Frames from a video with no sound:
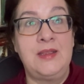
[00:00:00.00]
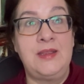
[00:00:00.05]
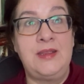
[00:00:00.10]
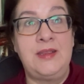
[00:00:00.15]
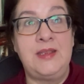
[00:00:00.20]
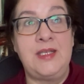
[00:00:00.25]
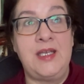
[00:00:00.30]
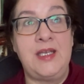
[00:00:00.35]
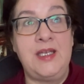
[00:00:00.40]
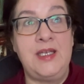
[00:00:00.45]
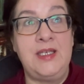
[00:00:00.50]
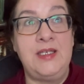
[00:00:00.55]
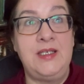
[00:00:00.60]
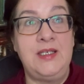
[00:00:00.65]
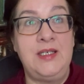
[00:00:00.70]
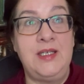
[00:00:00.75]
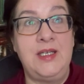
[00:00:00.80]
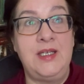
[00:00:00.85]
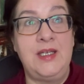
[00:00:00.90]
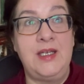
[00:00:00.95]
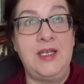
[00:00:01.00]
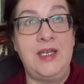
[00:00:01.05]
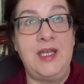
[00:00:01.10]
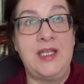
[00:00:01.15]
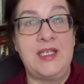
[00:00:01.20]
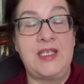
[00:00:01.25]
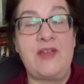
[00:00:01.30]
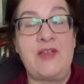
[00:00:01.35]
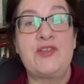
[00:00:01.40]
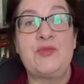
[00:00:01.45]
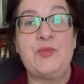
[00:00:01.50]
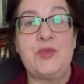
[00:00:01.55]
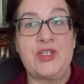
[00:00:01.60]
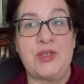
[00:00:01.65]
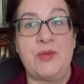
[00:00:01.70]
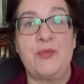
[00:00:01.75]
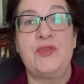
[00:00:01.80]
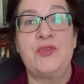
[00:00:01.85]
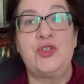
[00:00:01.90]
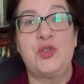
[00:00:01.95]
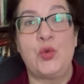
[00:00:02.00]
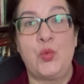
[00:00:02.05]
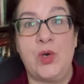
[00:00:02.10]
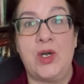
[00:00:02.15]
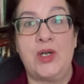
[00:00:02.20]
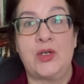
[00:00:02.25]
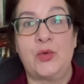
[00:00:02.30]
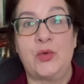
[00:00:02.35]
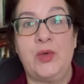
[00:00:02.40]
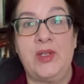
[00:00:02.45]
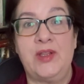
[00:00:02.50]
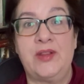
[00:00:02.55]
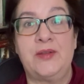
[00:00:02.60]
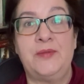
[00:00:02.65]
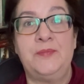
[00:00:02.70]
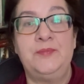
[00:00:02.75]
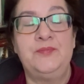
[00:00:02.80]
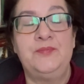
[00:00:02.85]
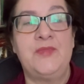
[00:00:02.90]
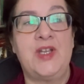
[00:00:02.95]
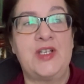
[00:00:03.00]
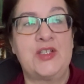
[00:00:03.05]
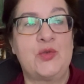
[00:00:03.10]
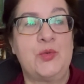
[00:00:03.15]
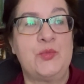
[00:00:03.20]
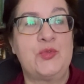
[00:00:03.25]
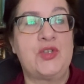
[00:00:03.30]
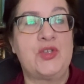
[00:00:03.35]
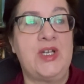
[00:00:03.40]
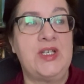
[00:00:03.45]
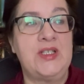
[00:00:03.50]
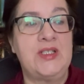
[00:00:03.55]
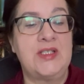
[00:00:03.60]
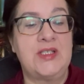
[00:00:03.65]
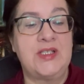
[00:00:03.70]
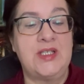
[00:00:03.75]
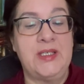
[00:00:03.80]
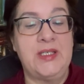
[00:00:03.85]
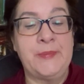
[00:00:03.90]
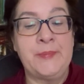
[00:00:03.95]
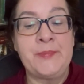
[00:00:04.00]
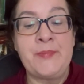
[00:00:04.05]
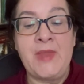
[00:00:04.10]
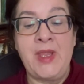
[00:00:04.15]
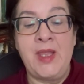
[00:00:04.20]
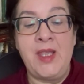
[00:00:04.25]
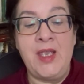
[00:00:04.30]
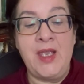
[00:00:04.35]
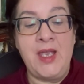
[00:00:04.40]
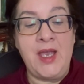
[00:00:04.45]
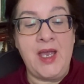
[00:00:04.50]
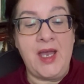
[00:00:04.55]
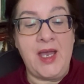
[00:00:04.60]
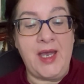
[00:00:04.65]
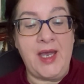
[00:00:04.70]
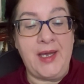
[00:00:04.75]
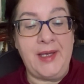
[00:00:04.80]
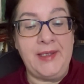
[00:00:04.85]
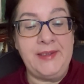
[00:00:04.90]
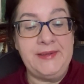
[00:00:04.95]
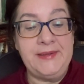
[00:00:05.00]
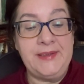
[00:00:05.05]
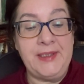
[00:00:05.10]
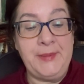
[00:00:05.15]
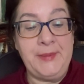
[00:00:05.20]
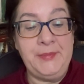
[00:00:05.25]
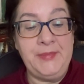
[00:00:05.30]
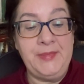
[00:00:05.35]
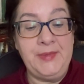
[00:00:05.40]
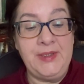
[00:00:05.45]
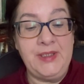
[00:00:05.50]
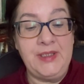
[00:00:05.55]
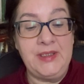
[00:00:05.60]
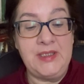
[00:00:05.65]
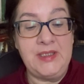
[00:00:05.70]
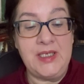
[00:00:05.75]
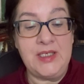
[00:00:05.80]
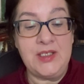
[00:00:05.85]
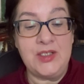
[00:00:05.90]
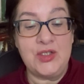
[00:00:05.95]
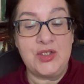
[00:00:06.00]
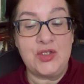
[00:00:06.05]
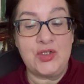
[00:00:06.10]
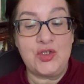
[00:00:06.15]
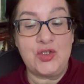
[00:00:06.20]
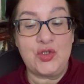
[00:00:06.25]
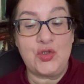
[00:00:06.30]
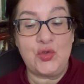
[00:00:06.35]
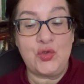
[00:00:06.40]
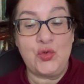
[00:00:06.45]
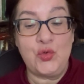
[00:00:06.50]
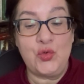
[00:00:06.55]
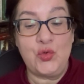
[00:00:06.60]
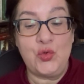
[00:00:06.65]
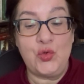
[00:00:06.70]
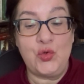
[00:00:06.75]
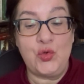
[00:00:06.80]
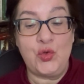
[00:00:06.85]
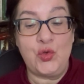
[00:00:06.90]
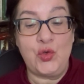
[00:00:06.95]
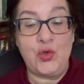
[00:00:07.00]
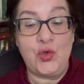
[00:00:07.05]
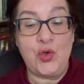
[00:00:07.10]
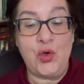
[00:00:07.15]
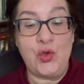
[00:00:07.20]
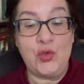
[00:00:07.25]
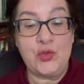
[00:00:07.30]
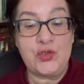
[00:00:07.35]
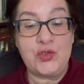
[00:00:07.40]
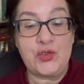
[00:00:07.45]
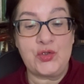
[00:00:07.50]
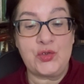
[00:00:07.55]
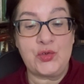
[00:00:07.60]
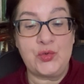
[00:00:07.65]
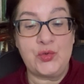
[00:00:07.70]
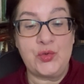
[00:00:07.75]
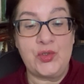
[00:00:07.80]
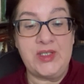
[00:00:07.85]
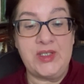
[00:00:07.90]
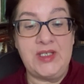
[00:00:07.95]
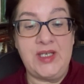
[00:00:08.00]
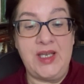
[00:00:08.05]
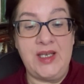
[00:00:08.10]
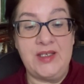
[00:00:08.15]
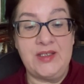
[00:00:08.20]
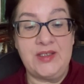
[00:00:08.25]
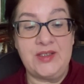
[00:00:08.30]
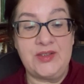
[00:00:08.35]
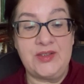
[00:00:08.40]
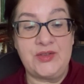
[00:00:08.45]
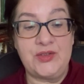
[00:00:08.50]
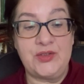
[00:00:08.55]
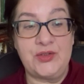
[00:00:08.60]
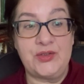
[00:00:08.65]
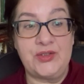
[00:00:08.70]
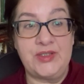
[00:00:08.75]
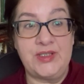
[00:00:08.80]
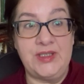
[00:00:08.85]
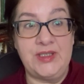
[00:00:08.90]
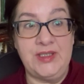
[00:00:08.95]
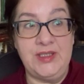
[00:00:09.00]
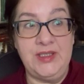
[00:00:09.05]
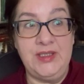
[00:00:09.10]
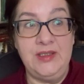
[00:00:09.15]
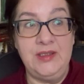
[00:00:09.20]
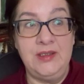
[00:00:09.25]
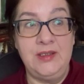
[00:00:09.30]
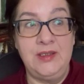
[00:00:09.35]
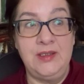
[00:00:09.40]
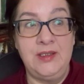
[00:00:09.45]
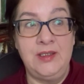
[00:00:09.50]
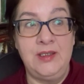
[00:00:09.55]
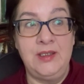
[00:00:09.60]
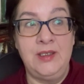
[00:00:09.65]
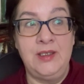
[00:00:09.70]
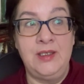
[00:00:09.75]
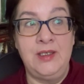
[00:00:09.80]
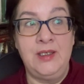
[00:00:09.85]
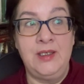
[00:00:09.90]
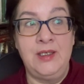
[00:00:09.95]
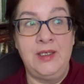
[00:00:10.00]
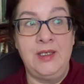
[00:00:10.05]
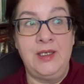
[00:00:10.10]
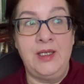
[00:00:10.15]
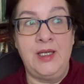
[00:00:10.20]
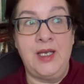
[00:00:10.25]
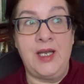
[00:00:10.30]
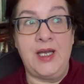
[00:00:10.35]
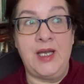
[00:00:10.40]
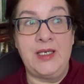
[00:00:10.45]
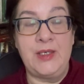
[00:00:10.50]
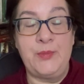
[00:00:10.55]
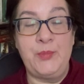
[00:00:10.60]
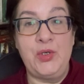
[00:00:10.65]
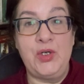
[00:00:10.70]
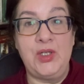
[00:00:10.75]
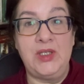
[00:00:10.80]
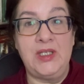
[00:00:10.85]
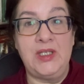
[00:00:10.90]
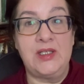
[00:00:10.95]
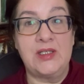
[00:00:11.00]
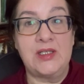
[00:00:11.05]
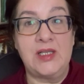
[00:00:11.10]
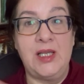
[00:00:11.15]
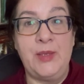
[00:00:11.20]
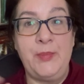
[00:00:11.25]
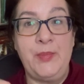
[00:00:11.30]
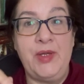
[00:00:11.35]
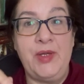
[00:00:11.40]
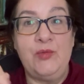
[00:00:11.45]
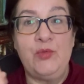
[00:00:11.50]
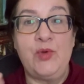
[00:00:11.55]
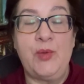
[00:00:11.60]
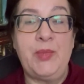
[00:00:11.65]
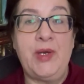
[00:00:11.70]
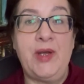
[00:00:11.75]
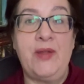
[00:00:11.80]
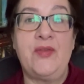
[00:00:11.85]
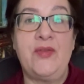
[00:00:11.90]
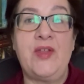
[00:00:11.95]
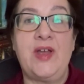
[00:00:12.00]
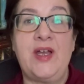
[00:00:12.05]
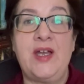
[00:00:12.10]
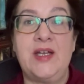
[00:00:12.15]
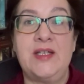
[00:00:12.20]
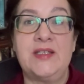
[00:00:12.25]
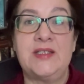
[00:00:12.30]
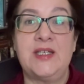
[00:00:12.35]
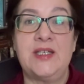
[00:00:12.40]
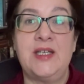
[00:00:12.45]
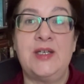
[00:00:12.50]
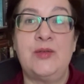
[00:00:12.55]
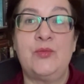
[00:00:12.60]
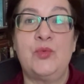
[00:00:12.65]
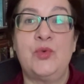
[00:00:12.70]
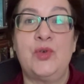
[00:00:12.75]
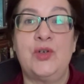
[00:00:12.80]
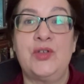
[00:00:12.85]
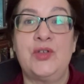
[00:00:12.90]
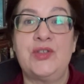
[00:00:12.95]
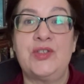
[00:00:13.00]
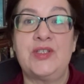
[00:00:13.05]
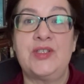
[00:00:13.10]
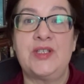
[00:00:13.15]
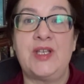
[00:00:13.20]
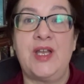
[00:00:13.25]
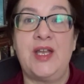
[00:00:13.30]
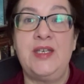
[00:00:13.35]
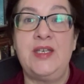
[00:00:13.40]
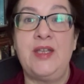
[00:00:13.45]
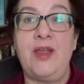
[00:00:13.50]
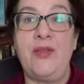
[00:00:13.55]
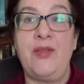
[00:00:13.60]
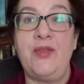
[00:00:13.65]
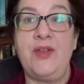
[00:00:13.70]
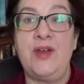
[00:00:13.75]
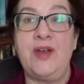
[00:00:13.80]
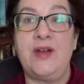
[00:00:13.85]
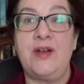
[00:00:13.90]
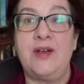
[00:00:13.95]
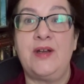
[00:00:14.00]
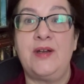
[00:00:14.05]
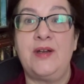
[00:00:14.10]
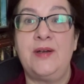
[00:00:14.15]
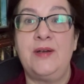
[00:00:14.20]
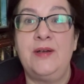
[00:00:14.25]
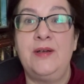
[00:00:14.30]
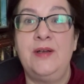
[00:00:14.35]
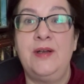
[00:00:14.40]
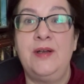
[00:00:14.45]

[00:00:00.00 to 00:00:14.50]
then it gives me something to work with. That's what I'm trying to say. And yeah, so also yesterday, and I put a little clip in about that, it was another